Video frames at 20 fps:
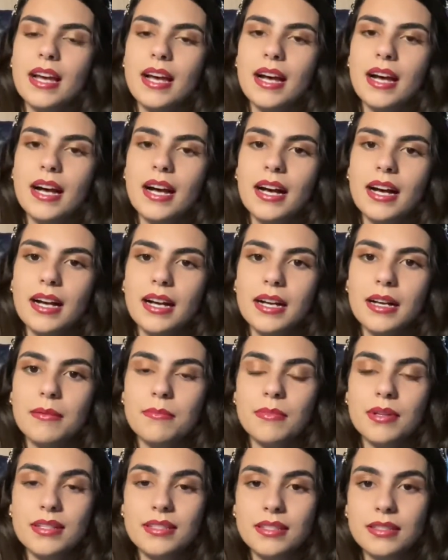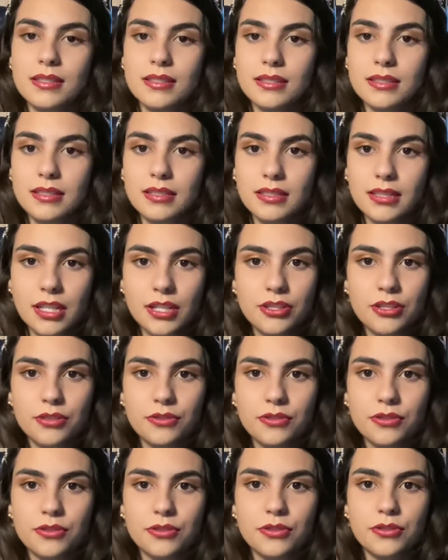as an international
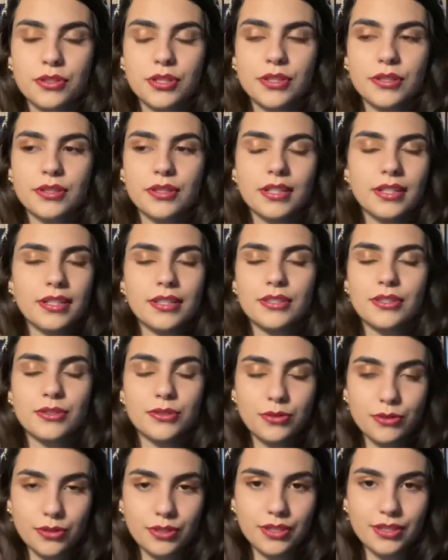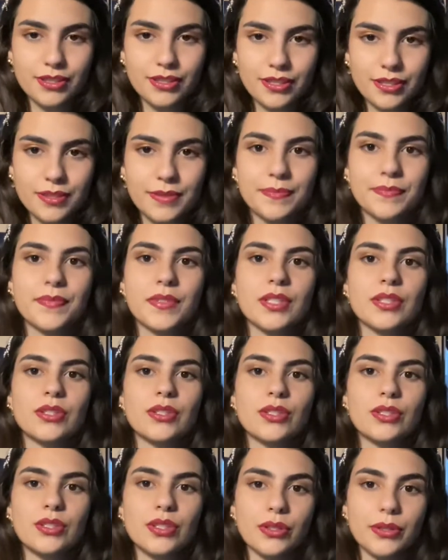student.
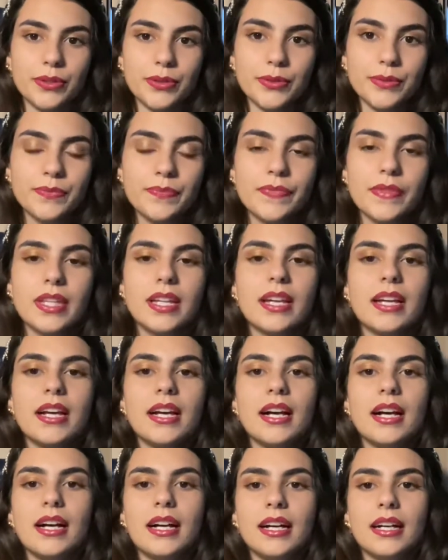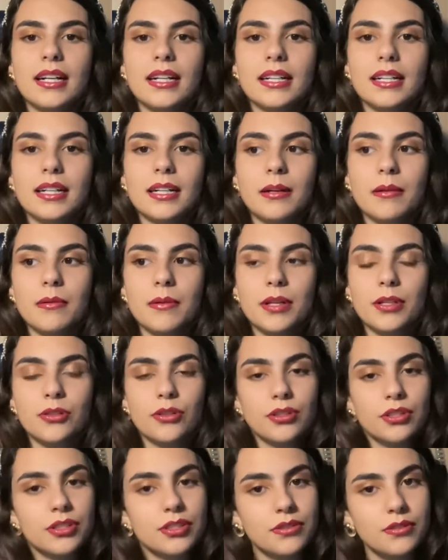So in
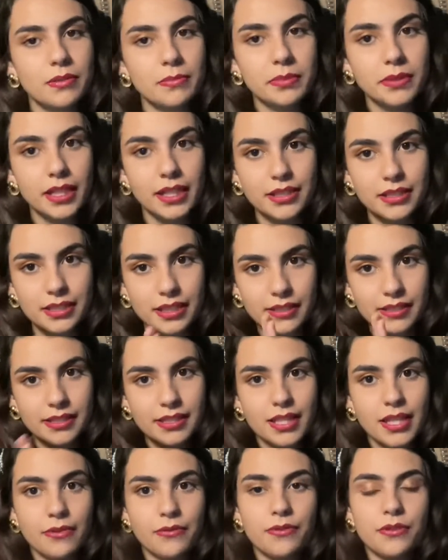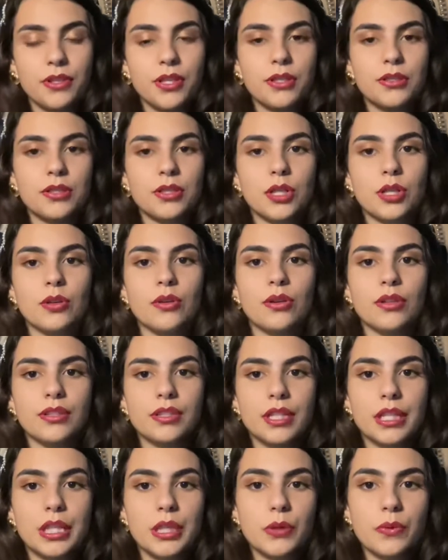order to apply to LCF, you need to go on
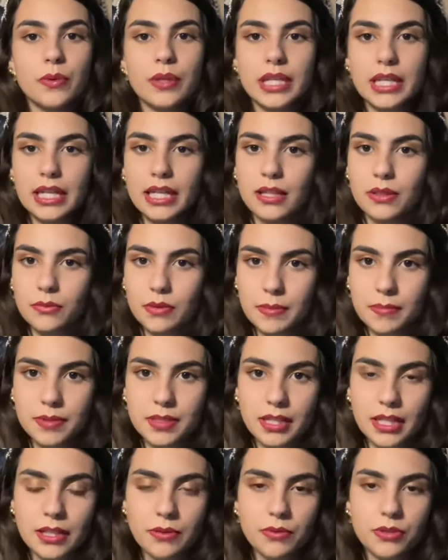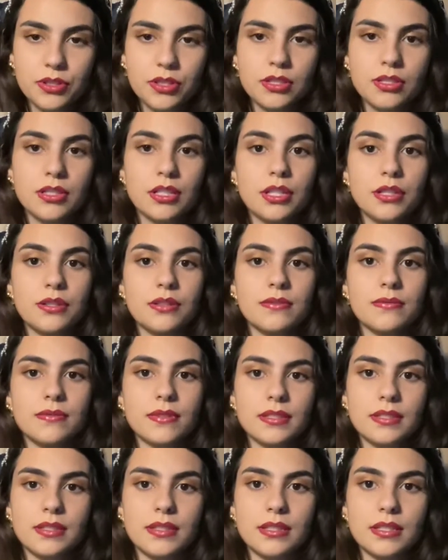the UAL website, which is the
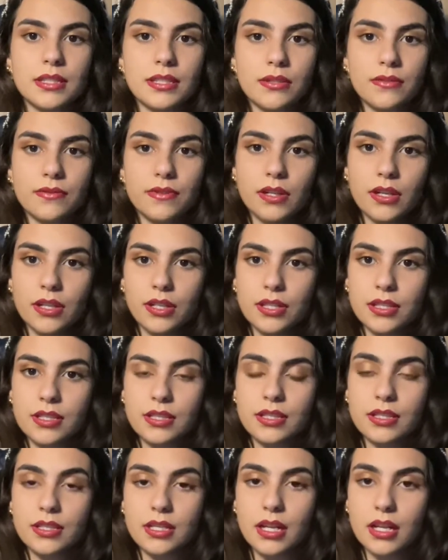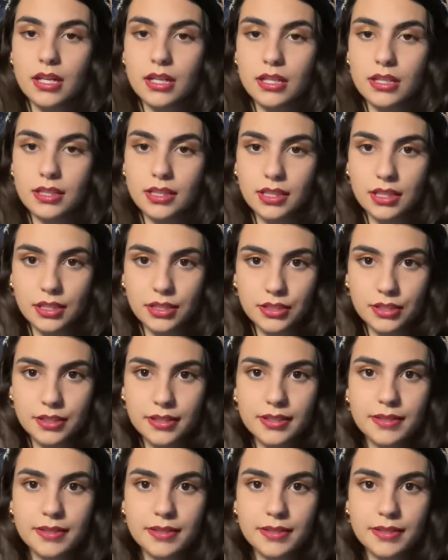University of Arts London,